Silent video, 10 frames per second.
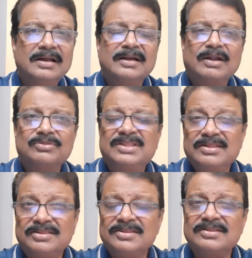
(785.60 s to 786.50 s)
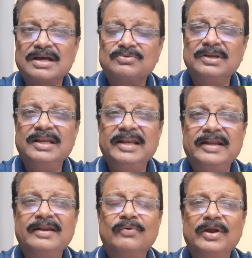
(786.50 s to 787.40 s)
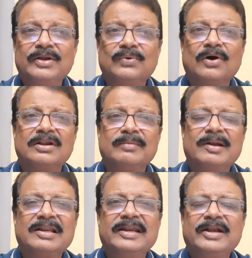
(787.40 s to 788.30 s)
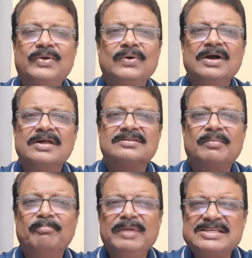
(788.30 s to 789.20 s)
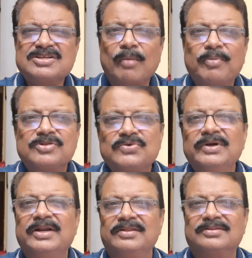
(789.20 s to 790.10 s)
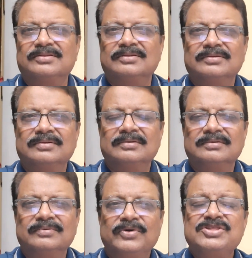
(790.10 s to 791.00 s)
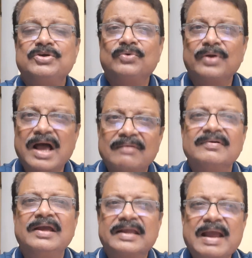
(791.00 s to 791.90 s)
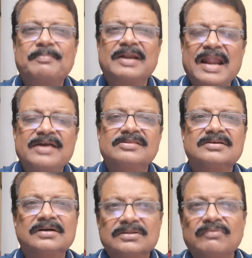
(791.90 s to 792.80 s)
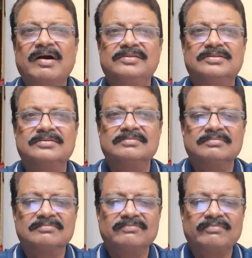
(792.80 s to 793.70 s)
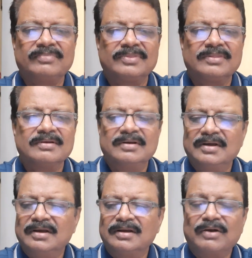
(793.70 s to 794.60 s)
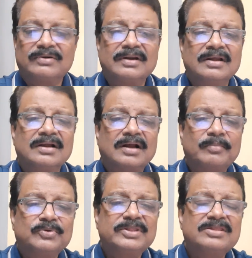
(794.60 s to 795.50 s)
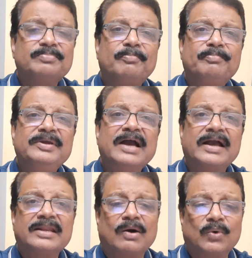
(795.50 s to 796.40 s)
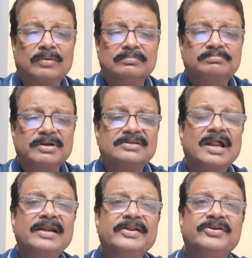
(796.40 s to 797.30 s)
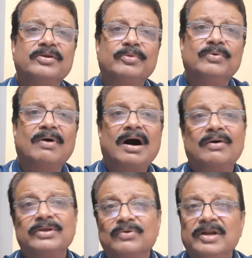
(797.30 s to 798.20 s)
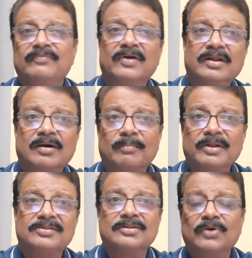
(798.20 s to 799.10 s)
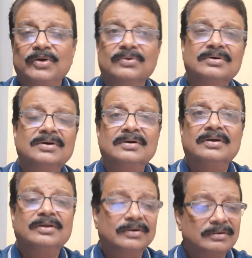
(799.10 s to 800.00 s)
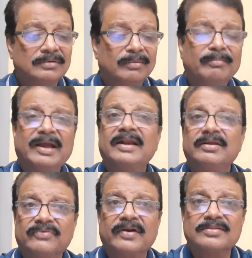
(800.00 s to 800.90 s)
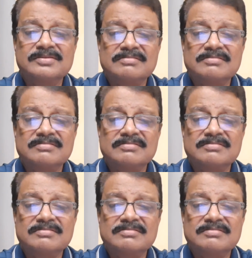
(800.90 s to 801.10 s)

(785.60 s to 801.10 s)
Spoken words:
Now, this is actually going to ultimately lead to some missed opportunities which you could have capitalized otherwise. Now, come to this PI round, personality interview, how your inferiority complex is going to, make a difference,